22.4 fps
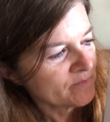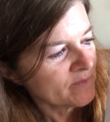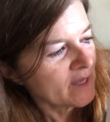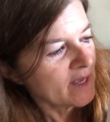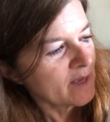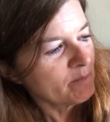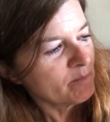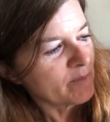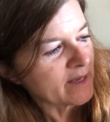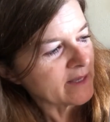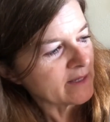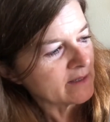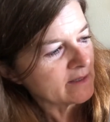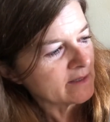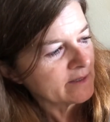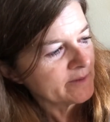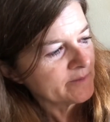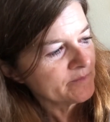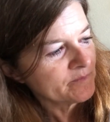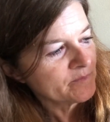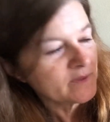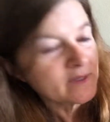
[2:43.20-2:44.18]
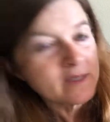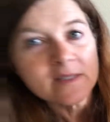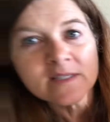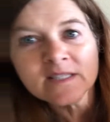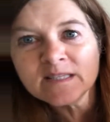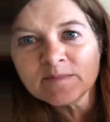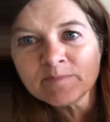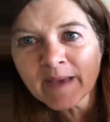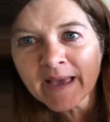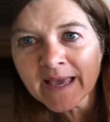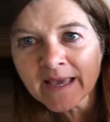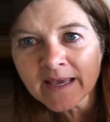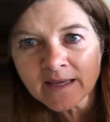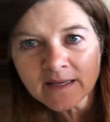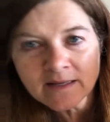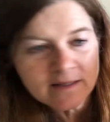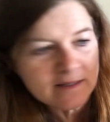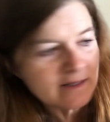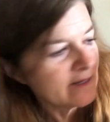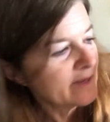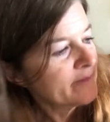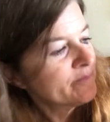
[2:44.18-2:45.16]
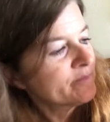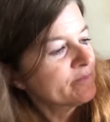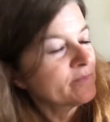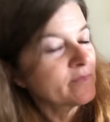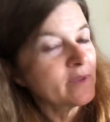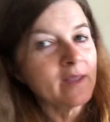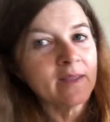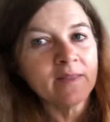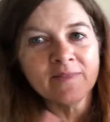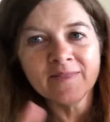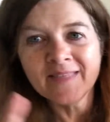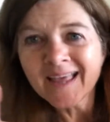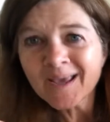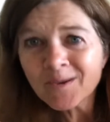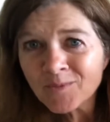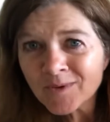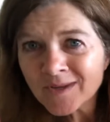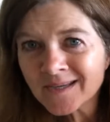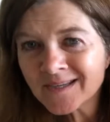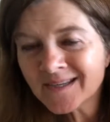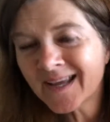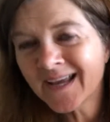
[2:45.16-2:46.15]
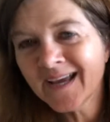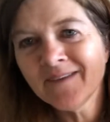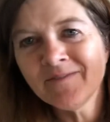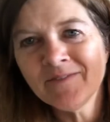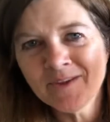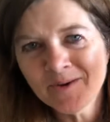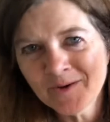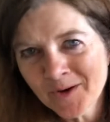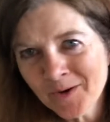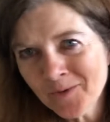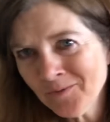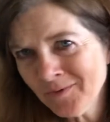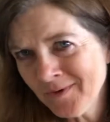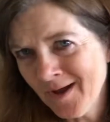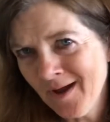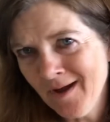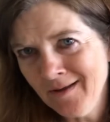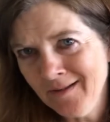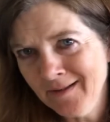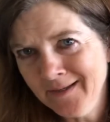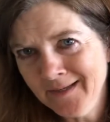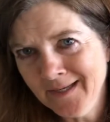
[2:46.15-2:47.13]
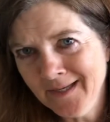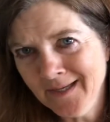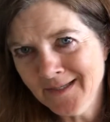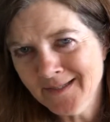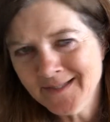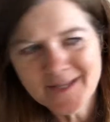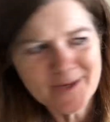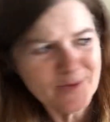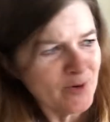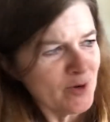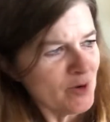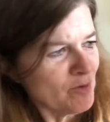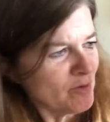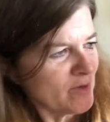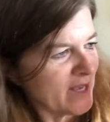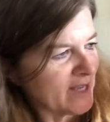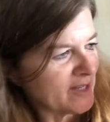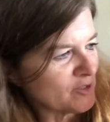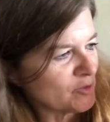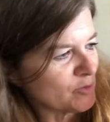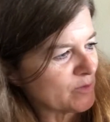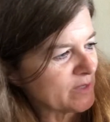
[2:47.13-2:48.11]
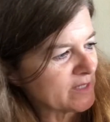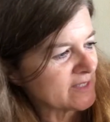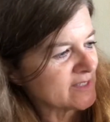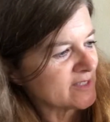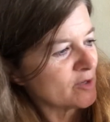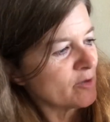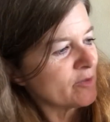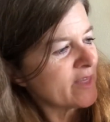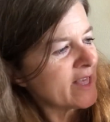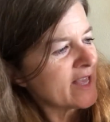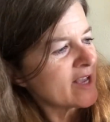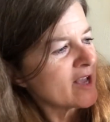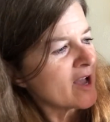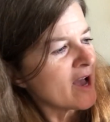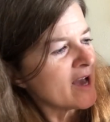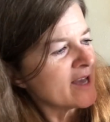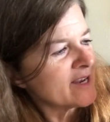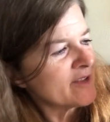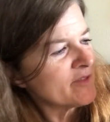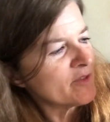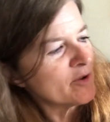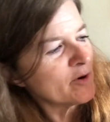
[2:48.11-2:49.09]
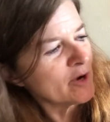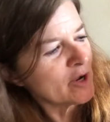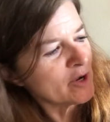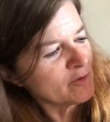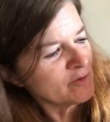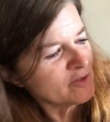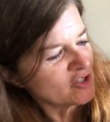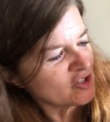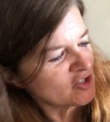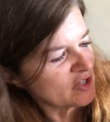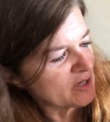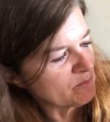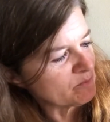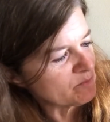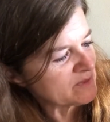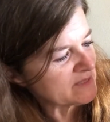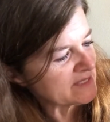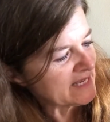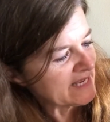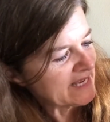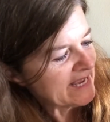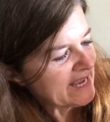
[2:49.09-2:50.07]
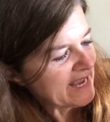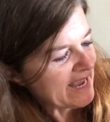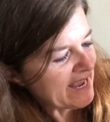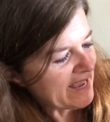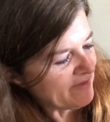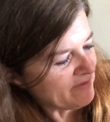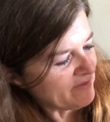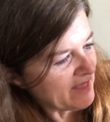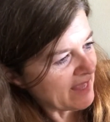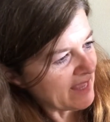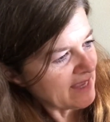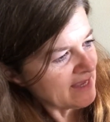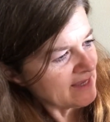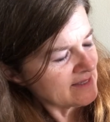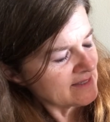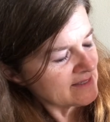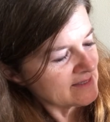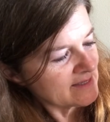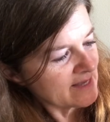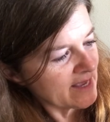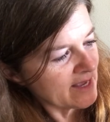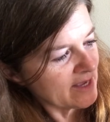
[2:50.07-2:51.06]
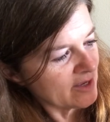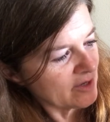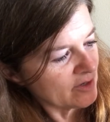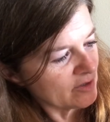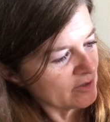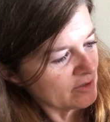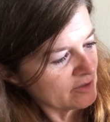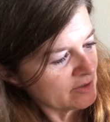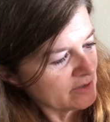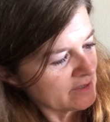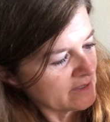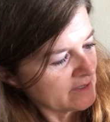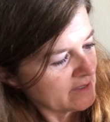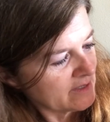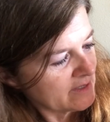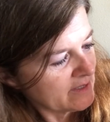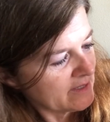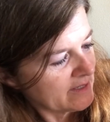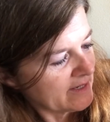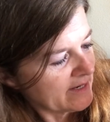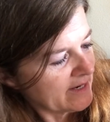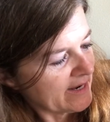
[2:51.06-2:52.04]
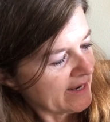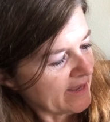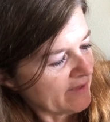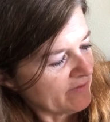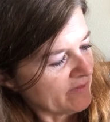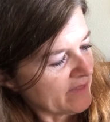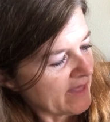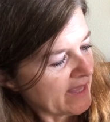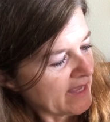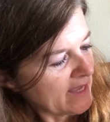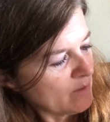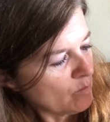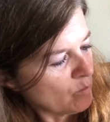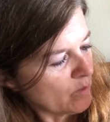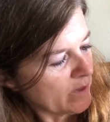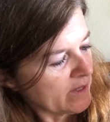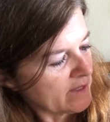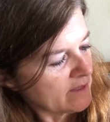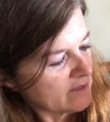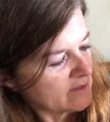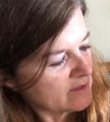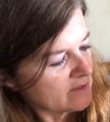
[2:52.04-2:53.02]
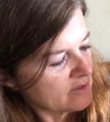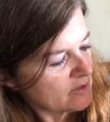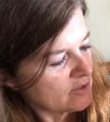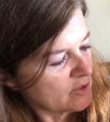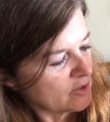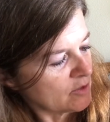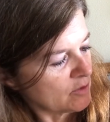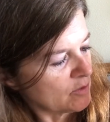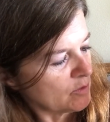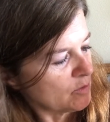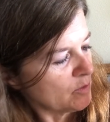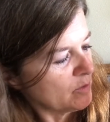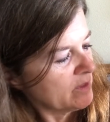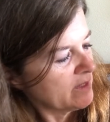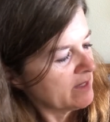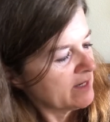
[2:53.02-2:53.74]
But Spain, they wanted to have their own colonies, their own countries. So they got in their own ships and they sailed and they went to